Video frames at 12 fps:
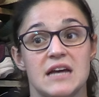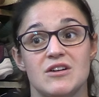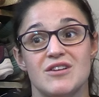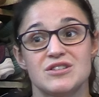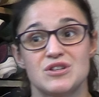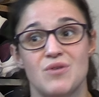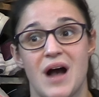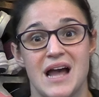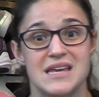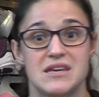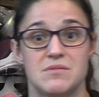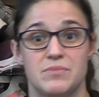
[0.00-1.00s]
and also
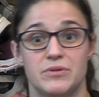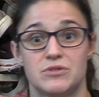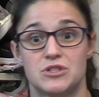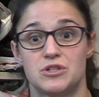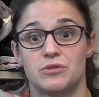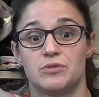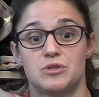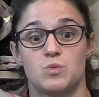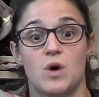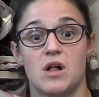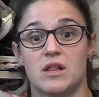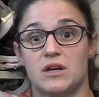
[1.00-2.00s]
hiking boots too as well,